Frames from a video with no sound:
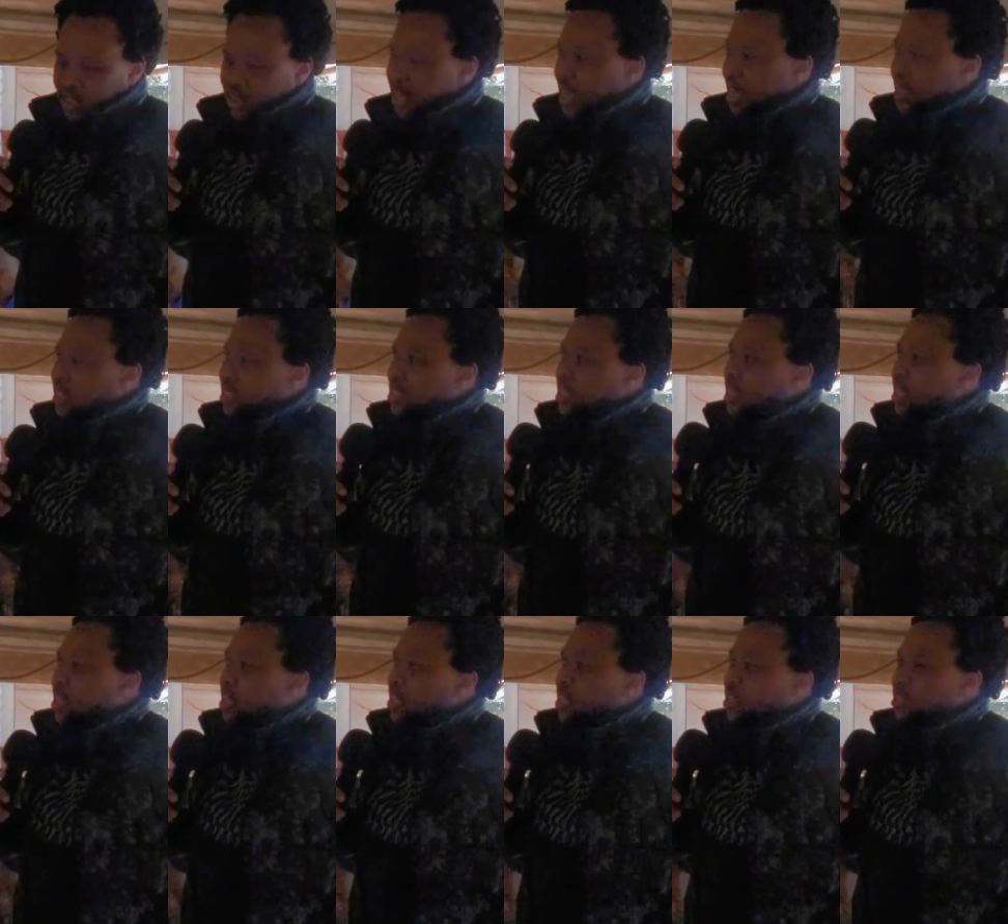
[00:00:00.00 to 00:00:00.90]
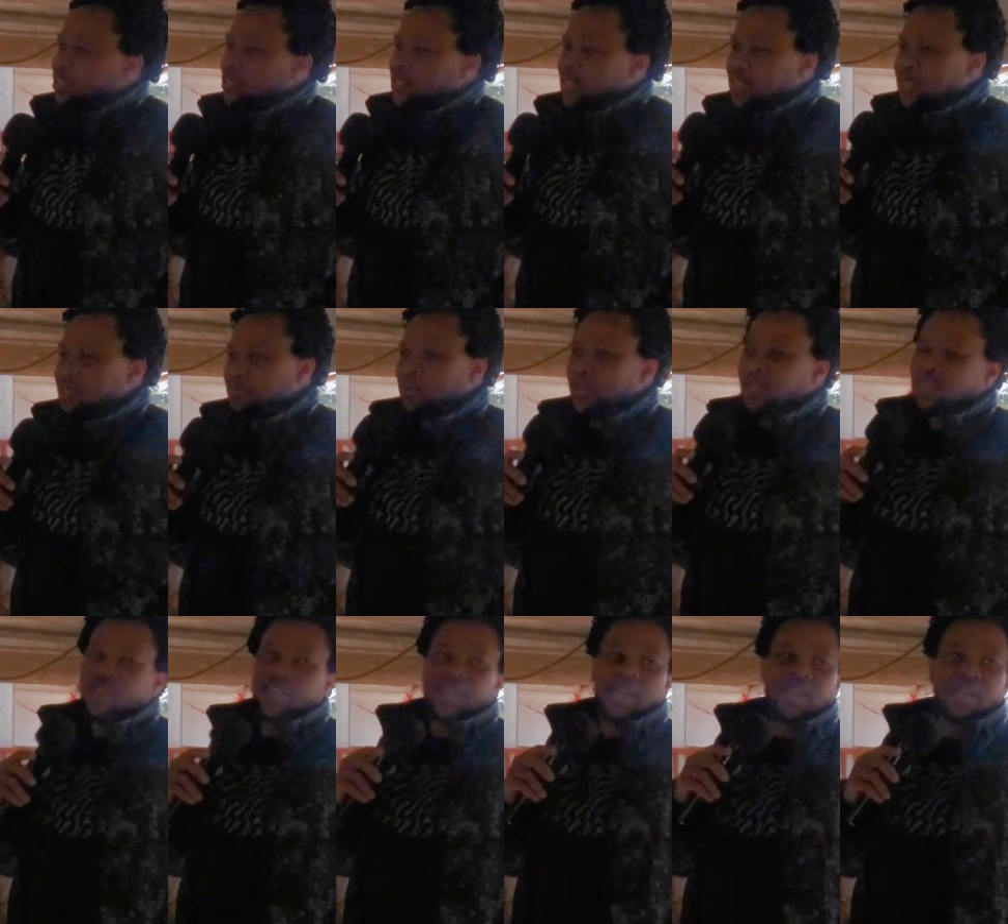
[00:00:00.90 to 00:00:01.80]
The idea is is
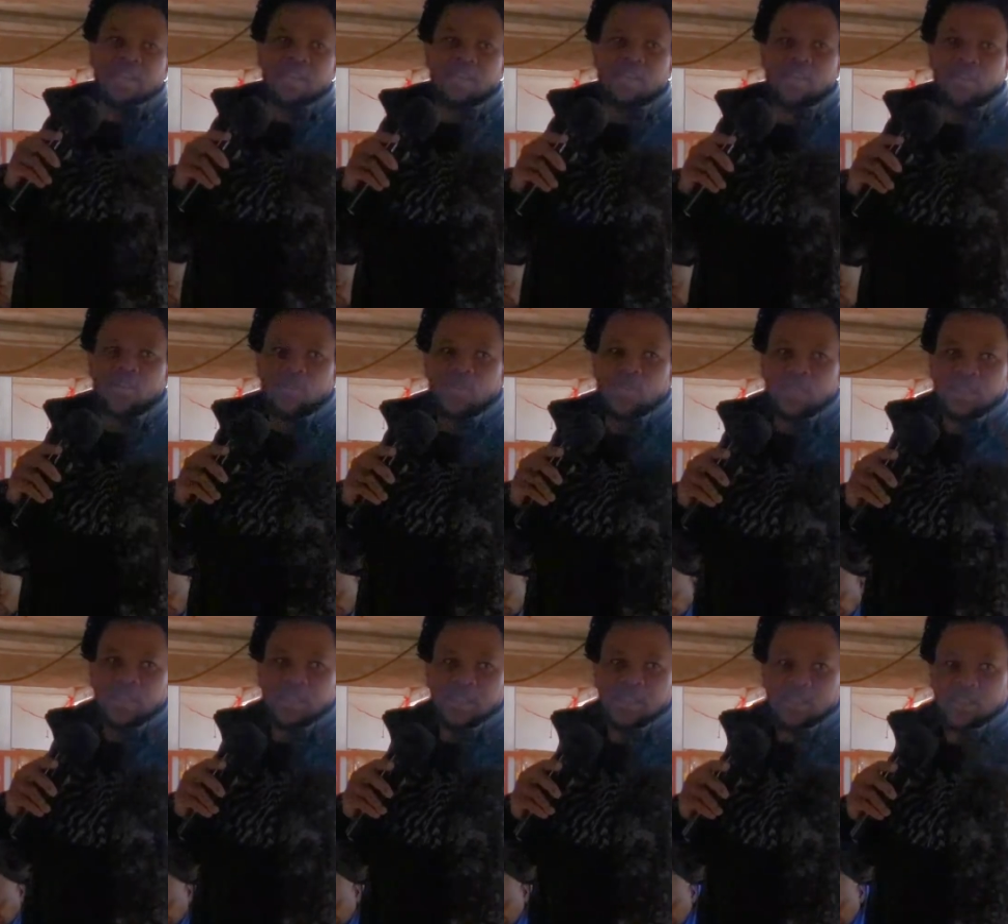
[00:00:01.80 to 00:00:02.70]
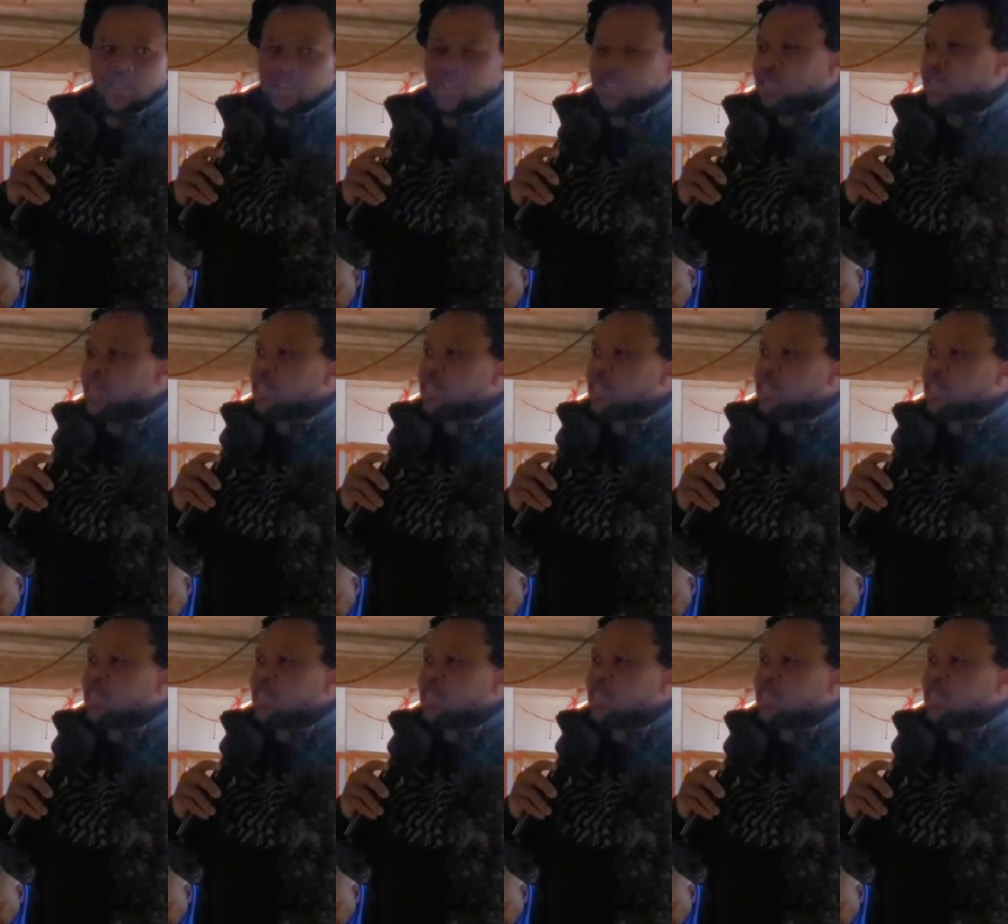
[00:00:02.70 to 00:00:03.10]
be there. You know, uh, mm.